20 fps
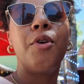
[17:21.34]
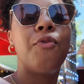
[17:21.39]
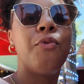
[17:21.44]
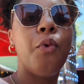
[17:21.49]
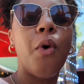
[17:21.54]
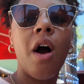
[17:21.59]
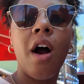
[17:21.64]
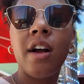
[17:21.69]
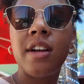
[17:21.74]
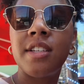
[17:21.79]
We've
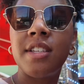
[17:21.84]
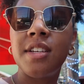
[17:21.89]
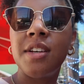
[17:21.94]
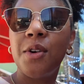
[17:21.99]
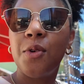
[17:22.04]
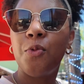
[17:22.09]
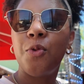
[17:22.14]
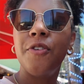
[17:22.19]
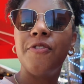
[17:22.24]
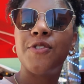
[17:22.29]
walked,
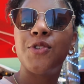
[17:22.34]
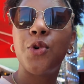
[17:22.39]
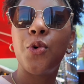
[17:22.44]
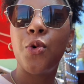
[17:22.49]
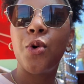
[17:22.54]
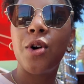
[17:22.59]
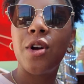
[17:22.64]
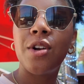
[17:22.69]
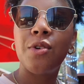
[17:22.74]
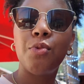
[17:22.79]
we've
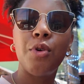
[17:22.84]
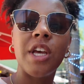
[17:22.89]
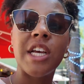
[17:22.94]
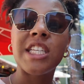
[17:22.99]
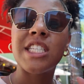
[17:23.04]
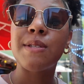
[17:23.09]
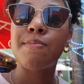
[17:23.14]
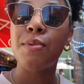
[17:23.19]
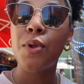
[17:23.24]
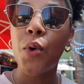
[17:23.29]
toured, we
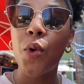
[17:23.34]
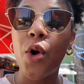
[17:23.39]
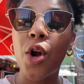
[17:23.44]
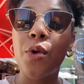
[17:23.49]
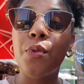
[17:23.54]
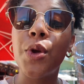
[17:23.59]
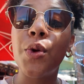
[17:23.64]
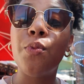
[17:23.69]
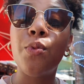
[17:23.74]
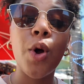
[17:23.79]

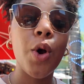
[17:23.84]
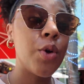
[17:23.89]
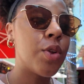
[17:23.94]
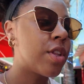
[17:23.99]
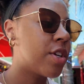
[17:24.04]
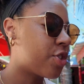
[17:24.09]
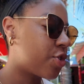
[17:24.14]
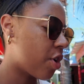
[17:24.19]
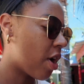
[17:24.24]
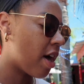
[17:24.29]
explored, we rode
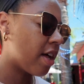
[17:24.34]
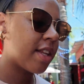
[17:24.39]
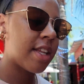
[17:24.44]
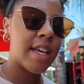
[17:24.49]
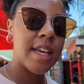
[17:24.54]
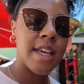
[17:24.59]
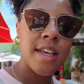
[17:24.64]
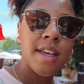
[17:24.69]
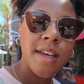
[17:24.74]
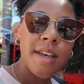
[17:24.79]
the
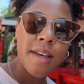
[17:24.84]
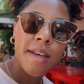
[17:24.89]
trolley,